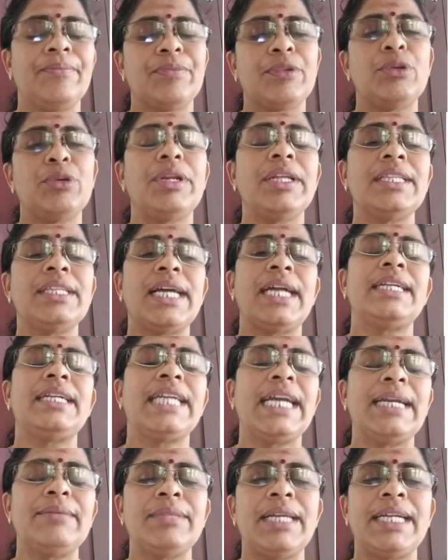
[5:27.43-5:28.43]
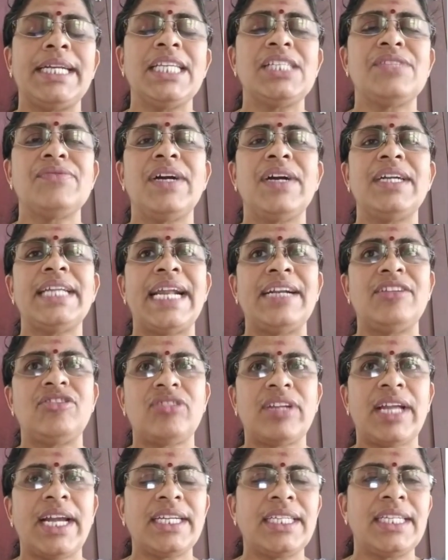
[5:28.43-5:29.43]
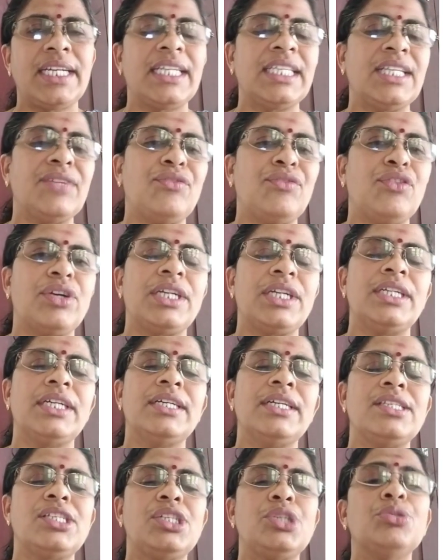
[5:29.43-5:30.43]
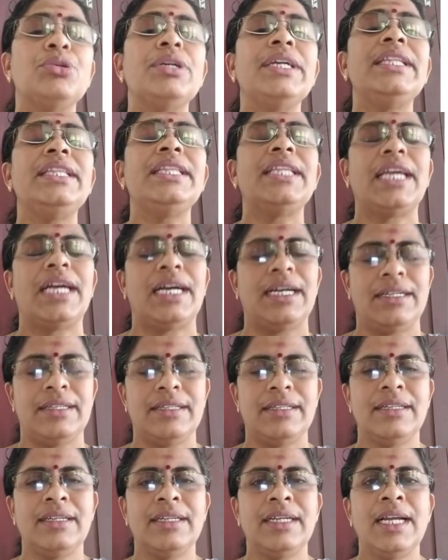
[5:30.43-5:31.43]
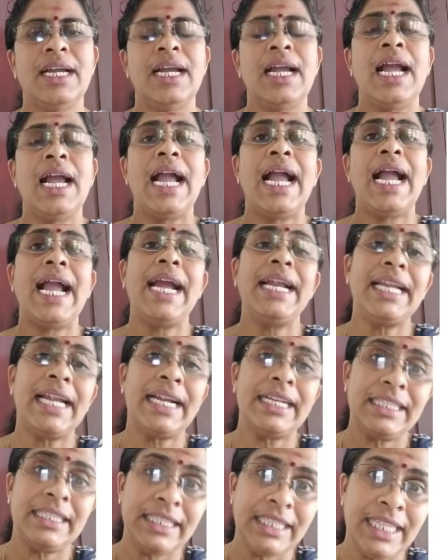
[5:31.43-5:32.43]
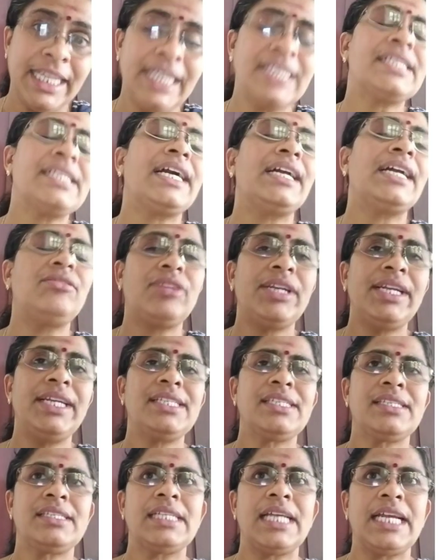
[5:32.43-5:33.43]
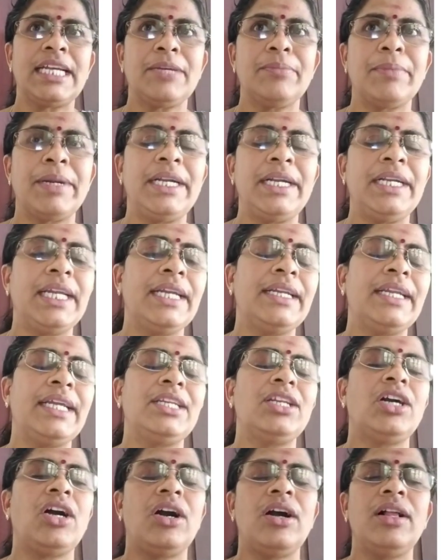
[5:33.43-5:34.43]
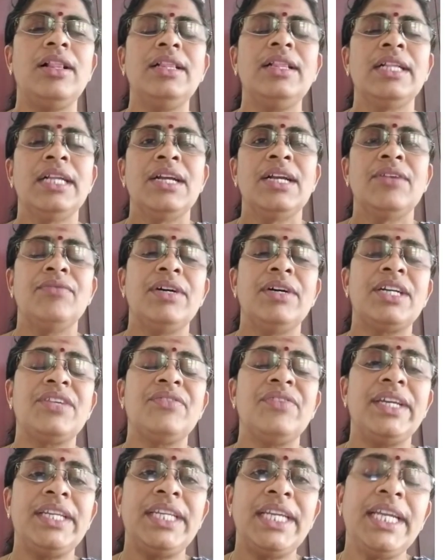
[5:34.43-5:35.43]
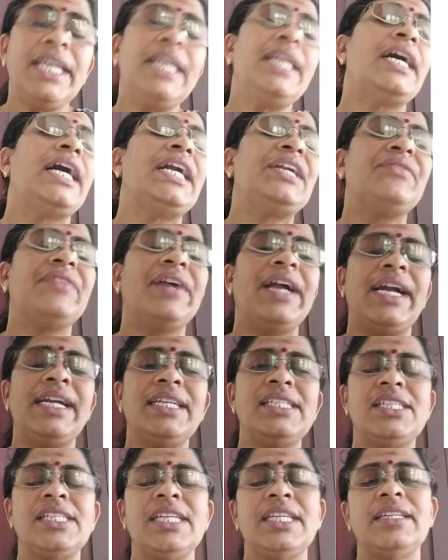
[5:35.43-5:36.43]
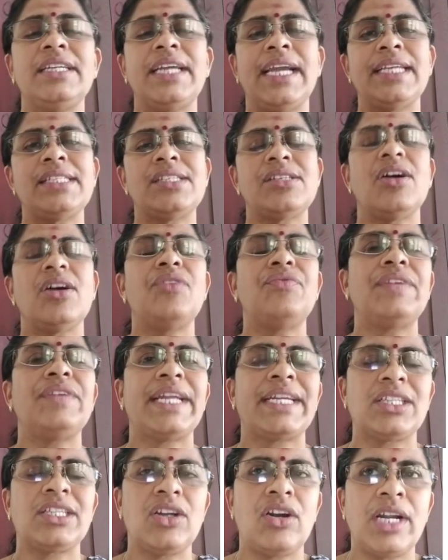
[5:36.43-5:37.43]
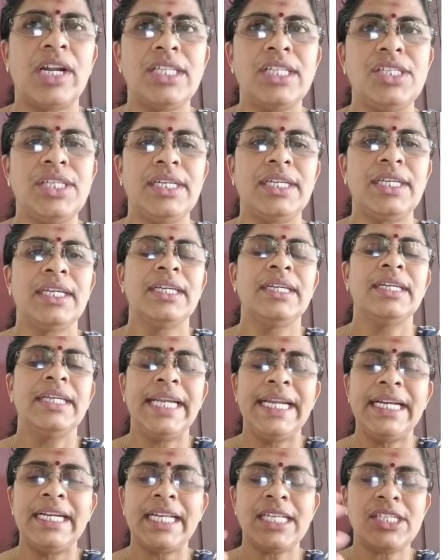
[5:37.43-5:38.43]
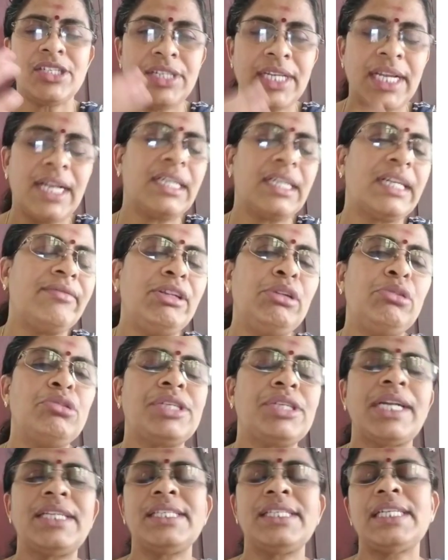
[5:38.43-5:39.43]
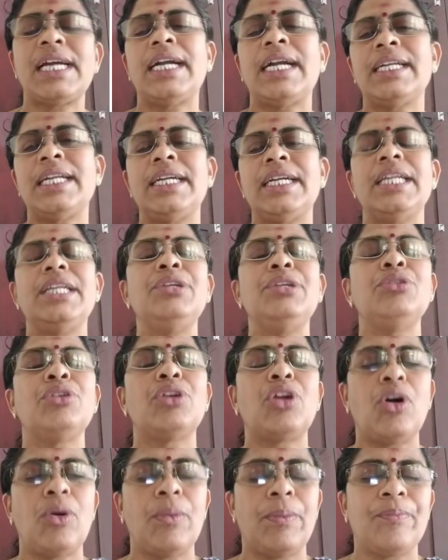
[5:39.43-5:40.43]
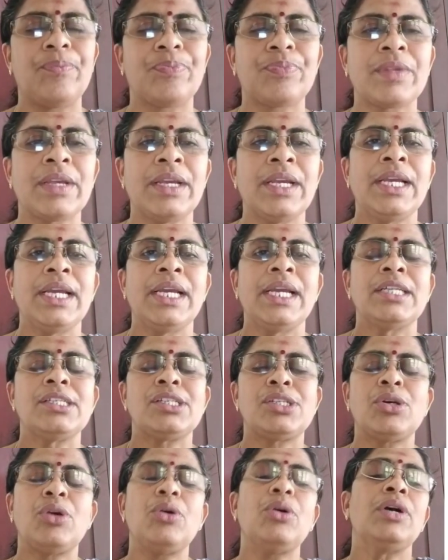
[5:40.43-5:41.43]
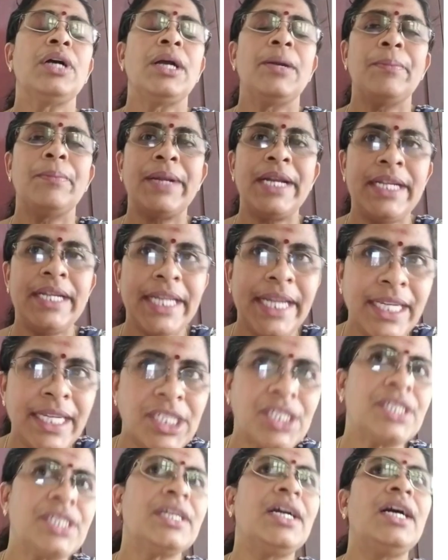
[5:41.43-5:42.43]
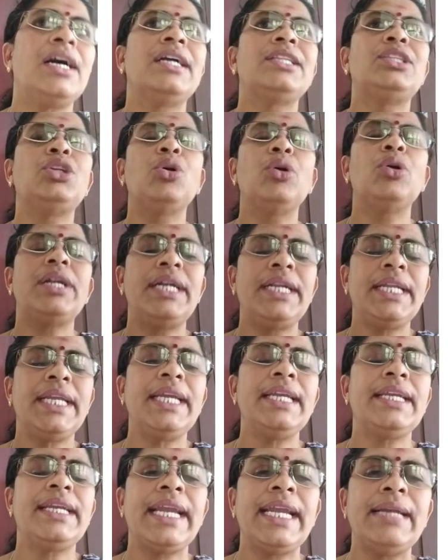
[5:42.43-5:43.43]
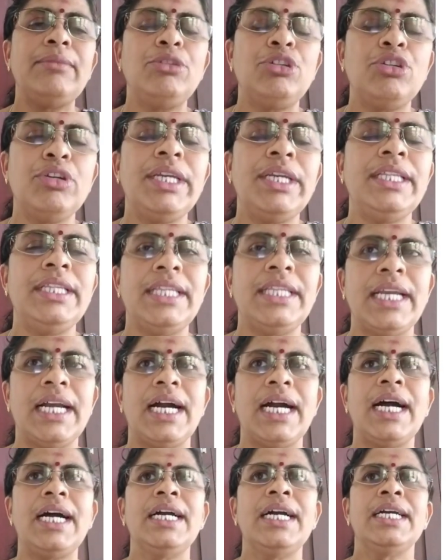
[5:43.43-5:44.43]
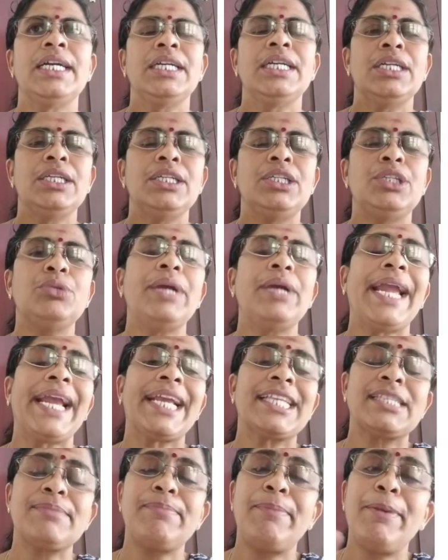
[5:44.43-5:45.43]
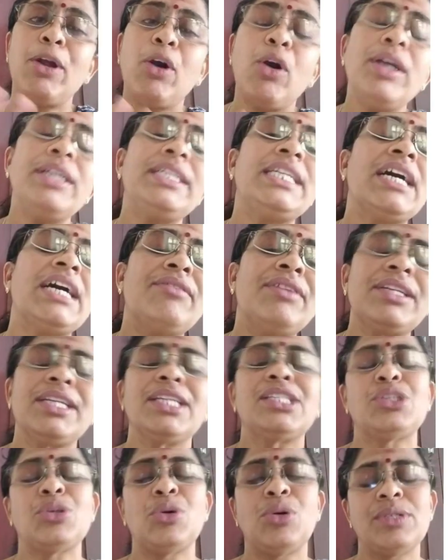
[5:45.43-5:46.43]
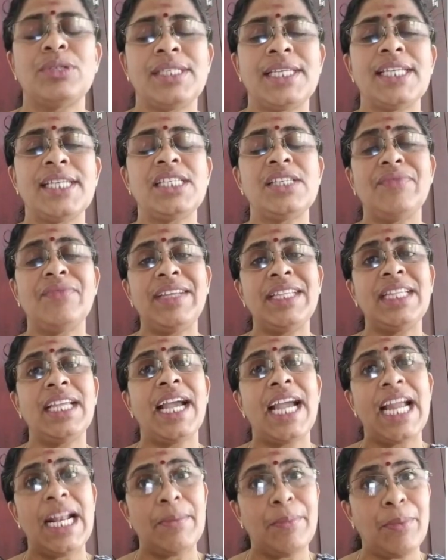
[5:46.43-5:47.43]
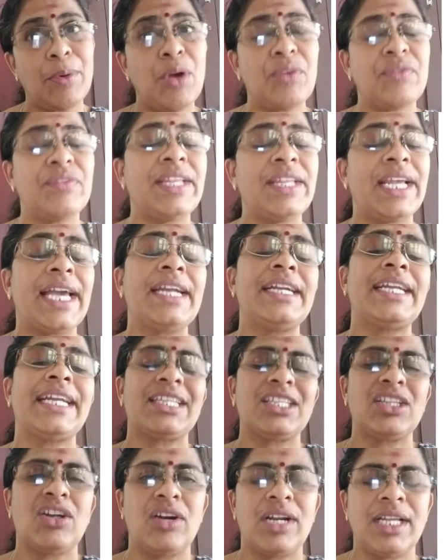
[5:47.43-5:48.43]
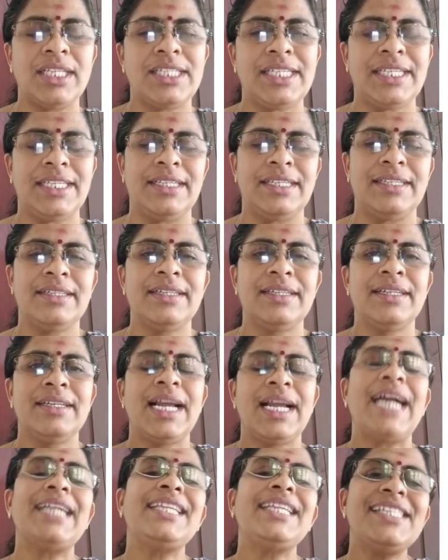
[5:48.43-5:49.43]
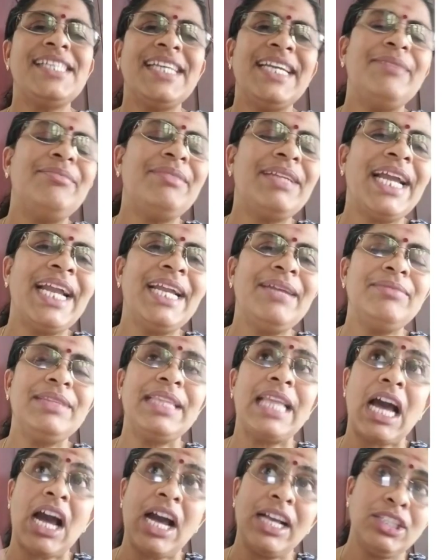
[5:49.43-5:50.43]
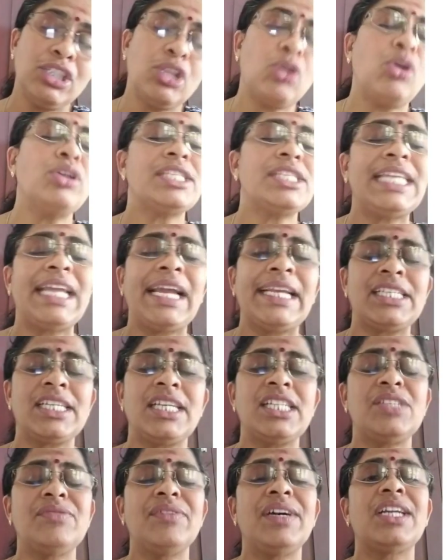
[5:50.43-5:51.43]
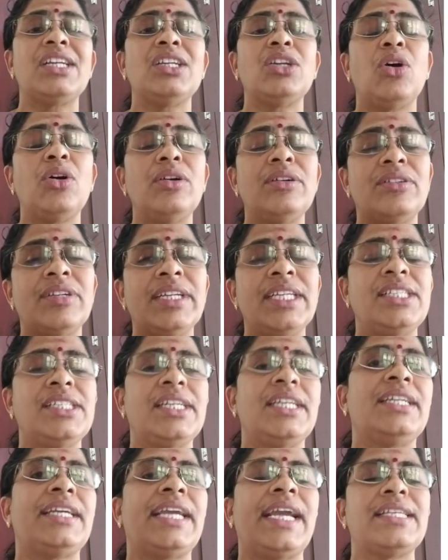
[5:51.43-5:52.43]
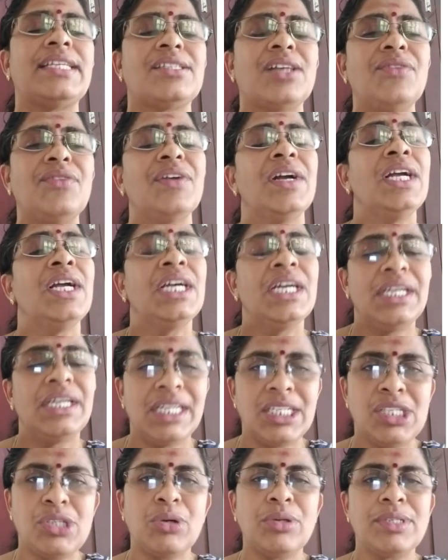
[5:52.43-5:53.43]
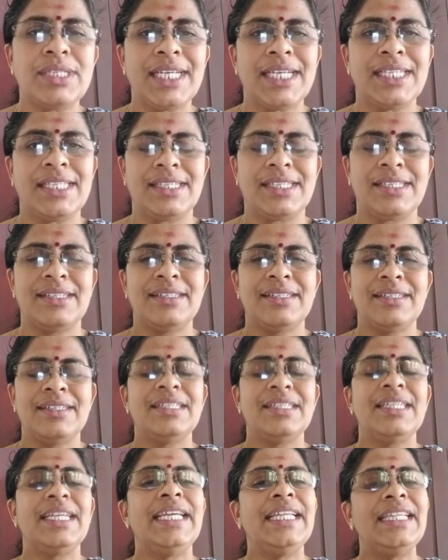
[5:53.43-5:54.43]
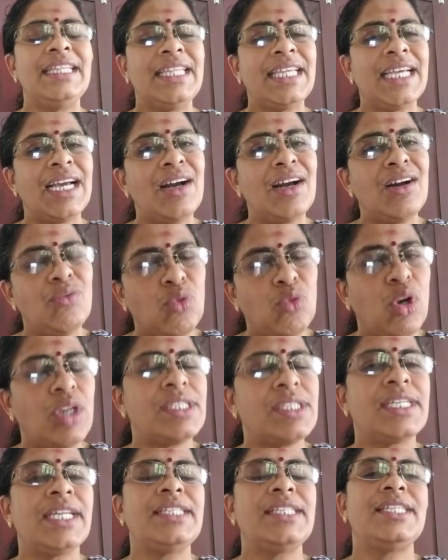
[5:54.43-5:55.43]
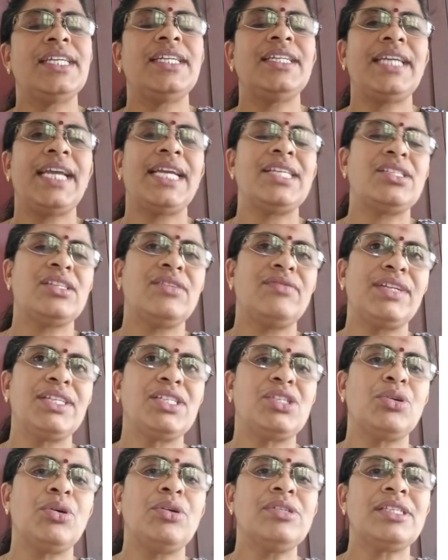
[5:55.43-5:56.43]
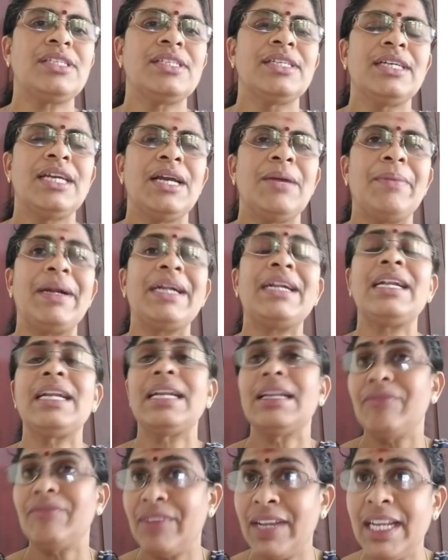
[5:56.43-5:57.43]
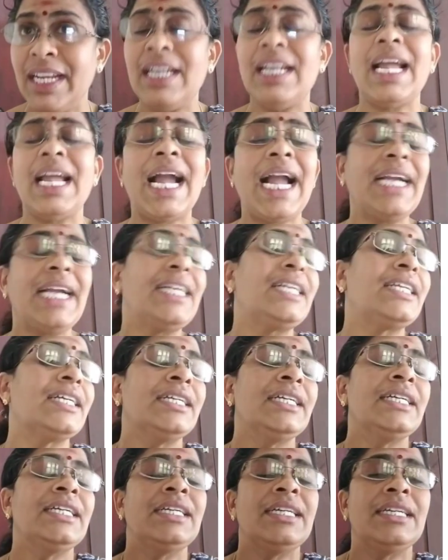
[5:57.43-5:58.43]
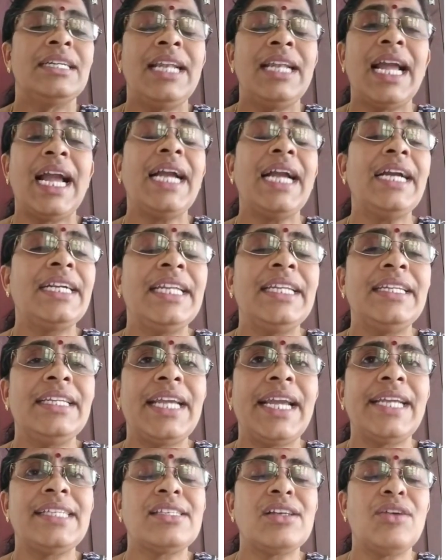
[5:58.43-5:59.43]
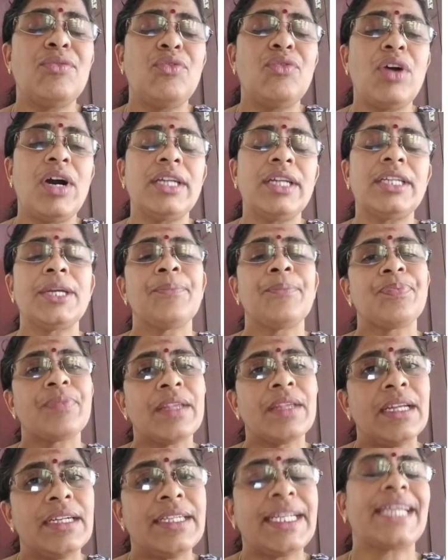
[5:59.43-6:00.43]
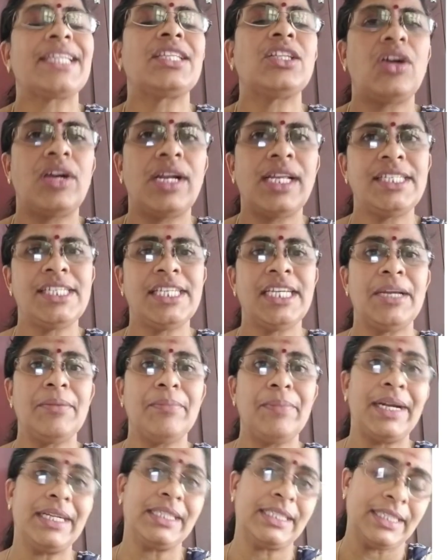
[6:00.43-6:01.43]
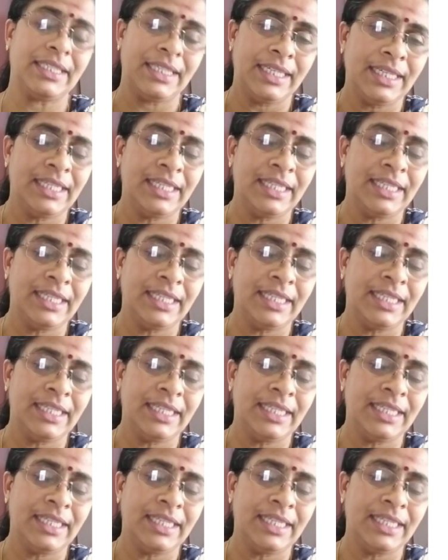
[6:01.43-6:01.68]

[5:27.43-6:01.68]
during that time. That is what attracted the foreigners to India. And these countries like Britain and all were very advanced in case of technology. Industrial revolution started in Europe. So British authority came to India to exploit our resources with the help of their technology. At the same time, those nations were not rich in case of resources. India was rich in case of resource, but we lagged in case of what? Technology. But